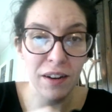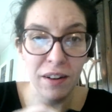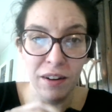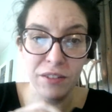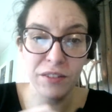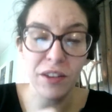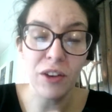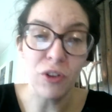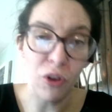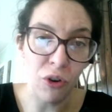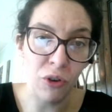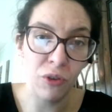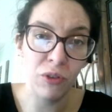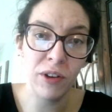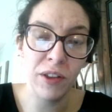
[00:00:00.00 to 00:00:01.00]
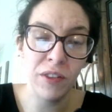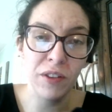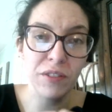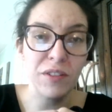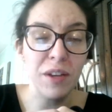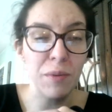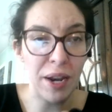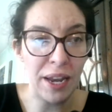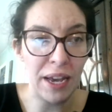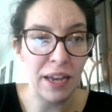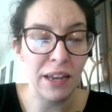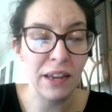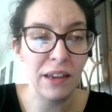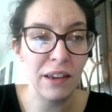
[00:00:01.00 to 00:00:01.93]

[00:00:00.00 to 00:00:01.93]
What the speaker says: And I'll say no, and they'll say, "Why not?"